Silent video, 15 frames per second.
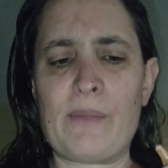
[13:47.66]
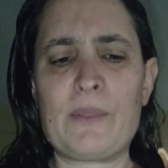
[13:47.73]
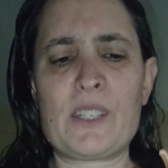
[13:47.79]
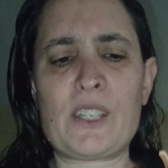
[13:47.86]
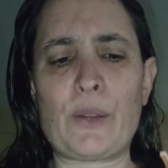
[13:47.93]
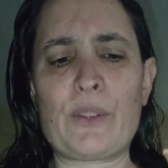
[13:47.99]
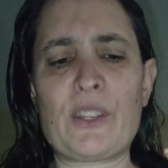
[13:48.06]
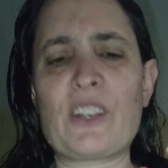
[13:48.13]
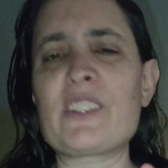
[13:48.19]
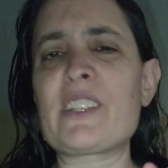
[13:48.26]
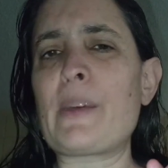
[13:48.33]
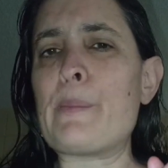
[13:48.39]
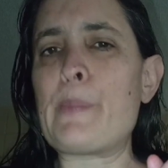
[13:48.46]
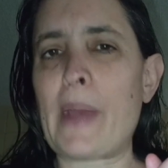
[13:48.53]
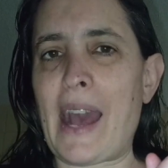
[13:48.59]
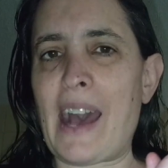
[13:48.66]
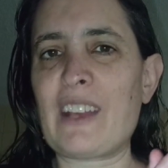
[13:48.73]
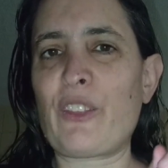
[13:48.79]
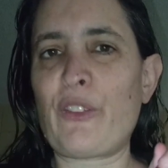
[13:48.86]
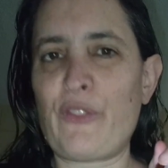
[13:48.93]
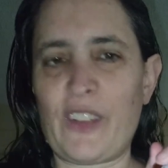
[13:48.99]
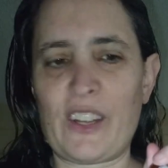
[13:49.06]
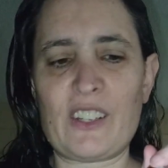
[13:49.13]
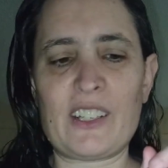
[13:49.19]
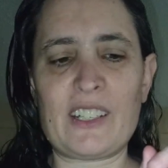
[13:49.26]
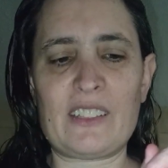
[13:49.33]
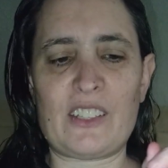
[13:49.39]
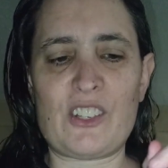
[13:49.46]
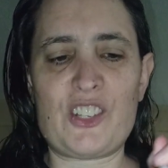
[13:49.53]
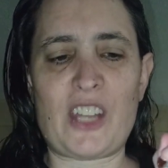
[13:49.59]
So there's a bath fitter
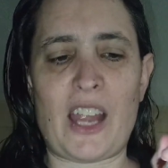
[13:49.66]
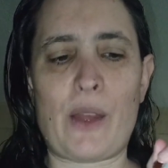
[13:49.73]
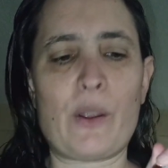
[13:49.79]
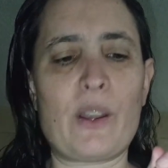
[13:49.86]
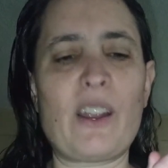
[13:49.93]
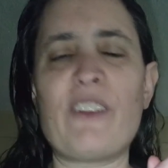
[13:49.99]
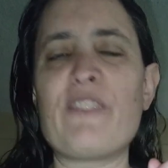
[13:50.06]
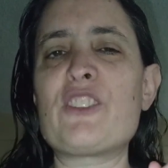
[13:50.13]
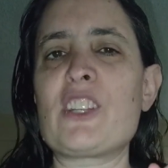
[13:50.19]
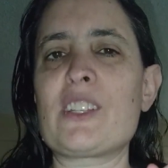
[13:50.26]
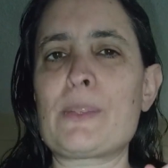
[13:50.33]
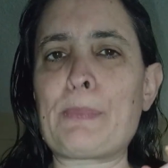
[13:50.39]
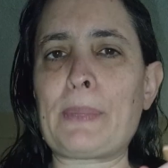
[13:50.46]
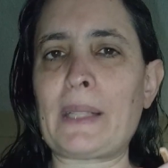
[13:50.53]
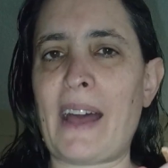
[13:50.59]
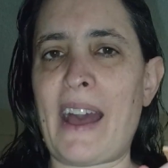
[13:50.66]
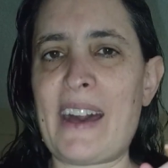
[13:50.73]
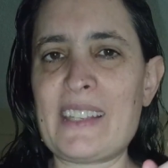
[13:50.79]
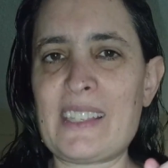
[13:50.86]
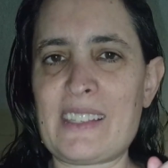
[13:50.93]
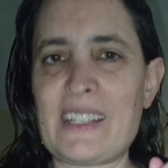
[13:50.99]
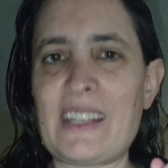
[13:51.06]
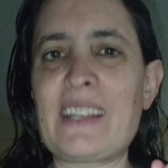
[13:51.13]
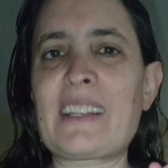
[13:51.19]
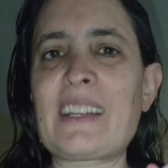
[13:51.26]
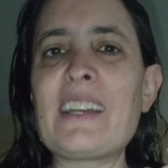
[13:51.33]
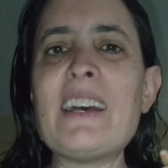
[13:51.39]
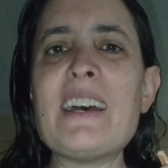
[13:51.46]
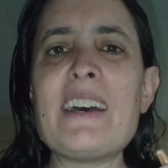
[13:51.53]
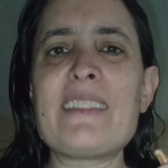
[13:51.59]
in the shower of just plastic
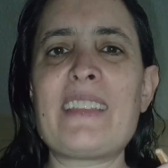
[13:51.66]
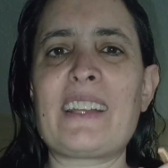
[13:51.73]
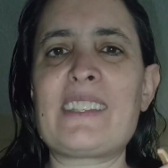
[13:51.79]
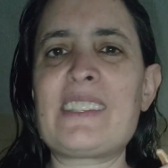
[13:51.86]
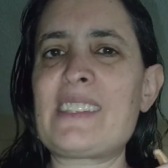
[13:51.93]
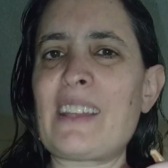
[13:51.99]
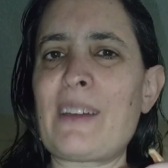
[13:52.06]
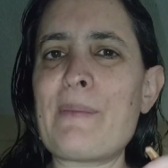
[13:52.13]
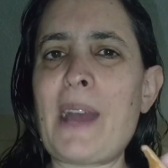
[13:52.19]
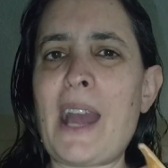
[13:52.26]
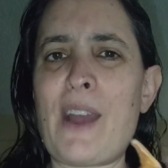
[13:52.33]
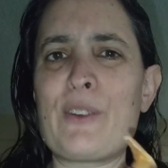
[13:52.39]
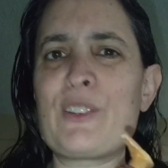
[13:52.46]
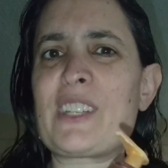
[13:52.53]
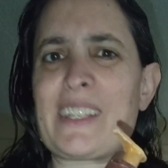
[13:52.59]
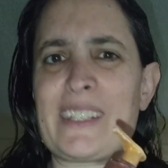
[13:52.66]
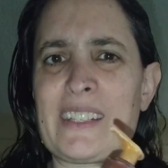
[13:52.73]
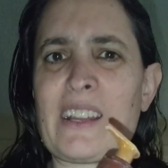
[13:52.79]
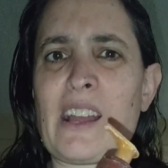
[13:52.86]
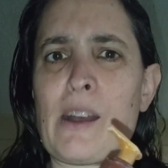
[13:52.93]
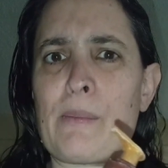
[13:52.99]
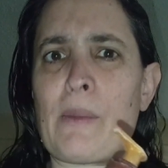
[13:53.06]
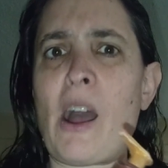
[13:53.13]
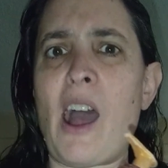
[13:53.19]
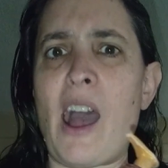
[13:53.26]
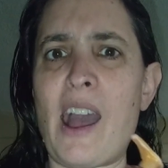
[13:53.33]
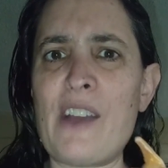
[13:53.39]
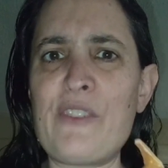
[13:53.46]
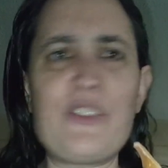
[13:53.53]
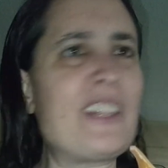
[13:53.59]
that somehow didn't come
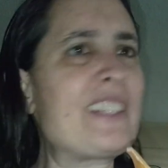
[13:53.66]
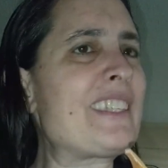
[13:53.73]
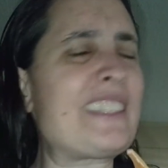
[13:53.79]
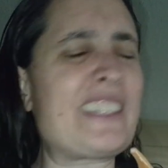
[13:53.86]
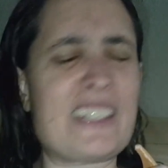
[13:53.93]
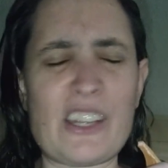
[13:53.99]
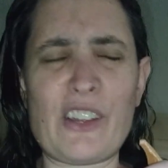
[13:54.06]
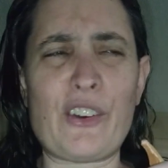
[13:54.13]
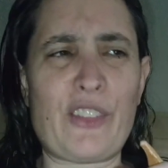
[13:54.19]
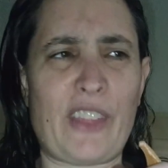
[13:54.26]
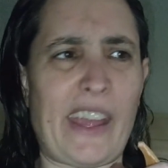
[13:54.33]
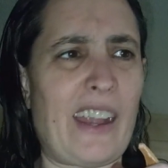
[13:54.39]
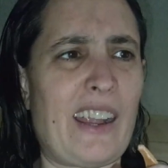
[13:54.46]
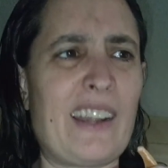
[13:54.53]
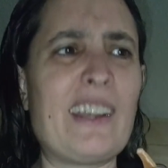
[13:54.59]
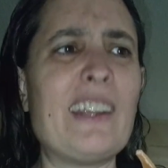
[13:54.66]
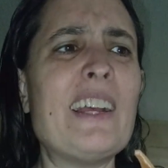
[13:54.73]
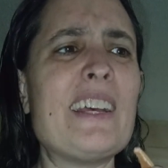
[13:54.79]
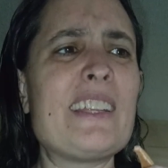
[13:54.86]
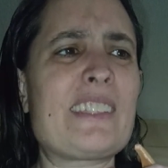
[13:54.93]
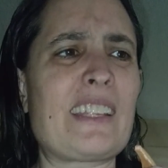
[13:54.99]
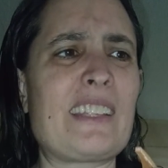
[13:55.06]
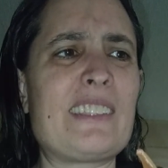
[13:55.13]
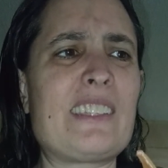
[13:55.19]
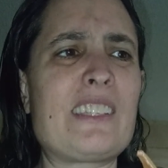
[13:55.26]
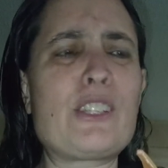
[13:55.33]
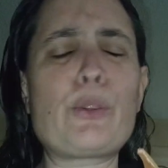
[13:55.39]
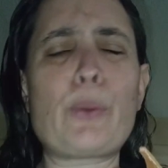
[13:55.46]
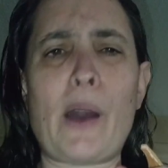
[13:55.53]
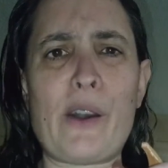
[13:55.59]
off. It's still there
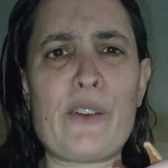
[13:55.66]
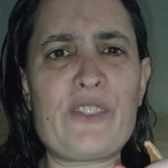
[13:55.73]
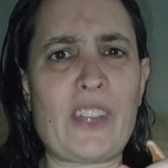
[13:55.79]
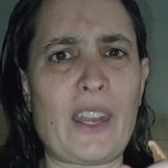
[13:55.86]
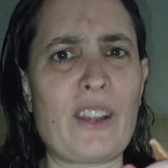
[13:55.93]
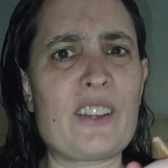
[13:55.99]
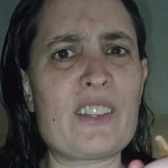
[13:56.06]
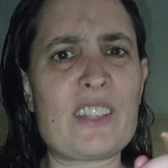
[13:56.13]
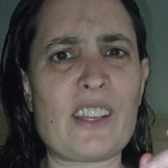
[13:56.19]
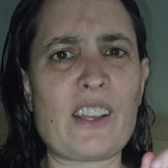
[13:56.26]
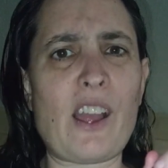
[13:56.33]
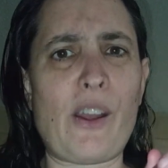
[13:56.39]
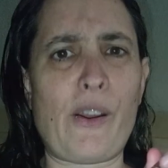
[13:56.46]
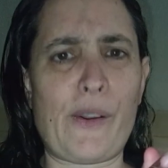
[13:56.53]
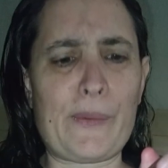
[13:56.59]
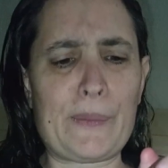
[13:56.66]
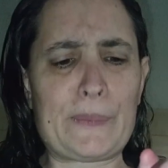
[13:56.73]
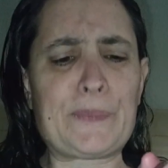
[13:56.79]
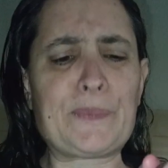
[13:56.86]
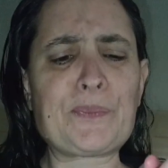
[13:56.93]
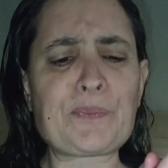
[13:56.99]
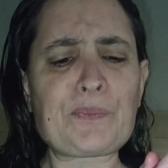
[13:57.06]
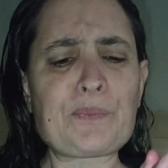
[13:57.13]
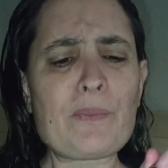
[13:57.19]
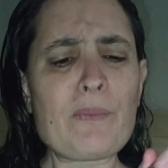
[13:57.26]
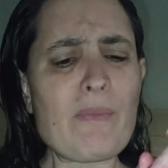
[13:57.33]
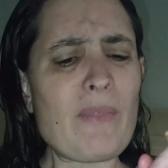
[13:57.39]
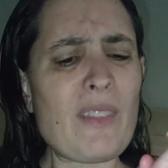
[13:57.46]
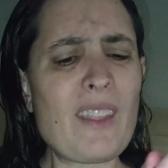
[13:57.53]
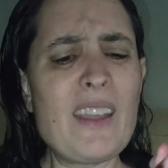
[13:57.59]
since 12 years ago.
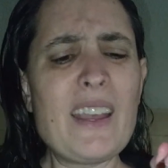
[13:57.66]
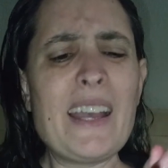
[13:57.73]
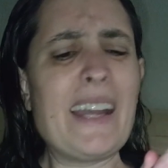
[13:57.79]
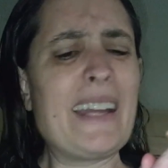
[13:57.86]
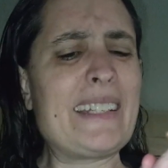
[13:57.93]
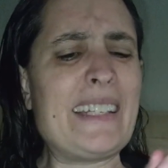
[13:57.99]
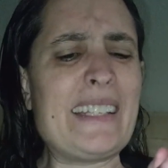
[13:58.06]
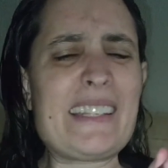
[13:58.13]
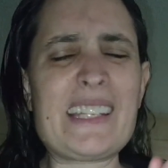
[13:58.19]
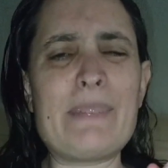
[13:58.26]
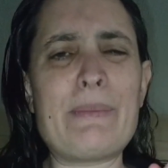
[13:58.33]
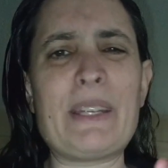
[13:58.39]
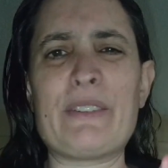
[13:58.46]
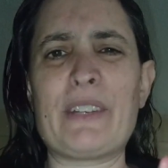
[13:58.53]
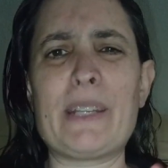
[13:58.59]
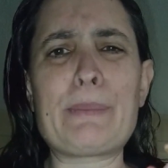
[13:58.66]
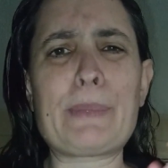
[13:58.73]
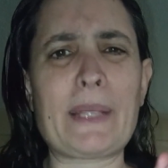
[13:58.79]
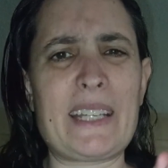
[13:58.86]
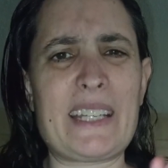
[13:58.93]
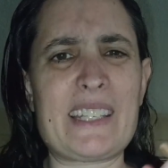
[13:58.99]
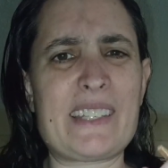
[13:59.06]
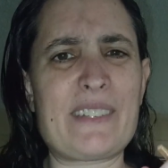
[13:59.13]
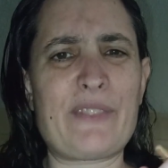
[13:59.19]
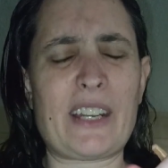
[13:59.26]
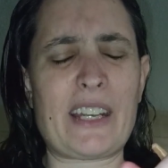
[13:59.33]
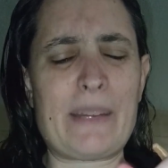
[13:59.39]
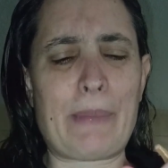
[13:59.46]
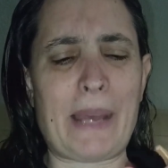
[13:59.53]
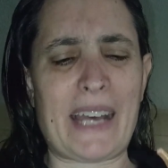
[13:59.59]
It needs to be replaced
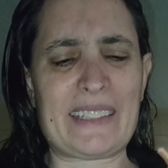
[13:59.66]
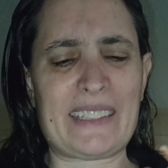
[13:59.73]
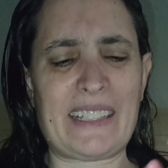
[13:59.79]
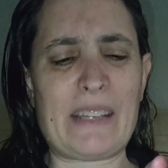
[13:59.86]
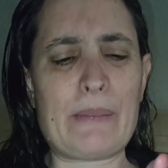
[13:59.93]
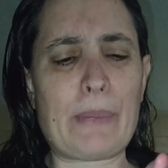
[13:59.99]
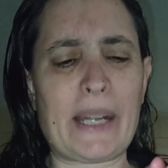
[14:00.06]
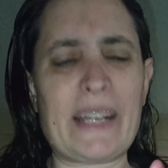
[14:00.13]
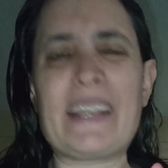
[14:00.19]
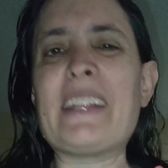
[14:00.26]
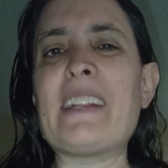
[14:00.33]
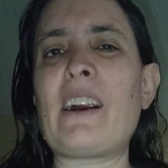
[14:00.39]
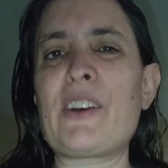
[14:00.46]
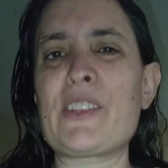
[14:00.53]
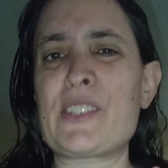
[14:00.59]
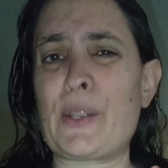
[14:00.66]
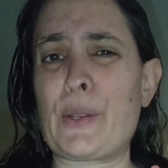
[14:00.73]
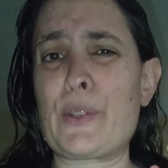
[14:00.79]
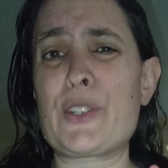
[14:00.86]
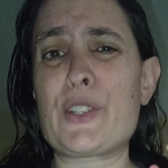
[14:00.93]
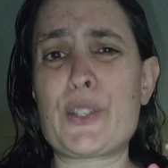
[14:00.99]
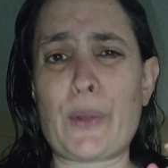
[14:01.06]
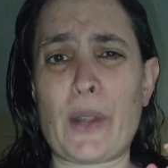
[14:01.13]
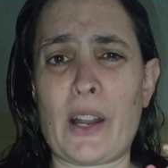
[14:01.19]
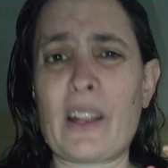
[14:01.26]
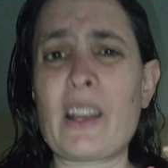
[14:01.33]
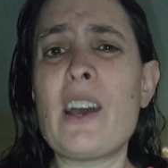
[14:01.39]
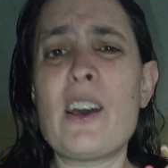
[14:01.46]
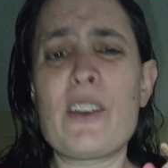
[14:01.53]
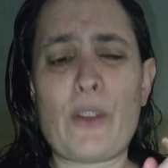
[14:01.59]
very badly, but it also shrunk.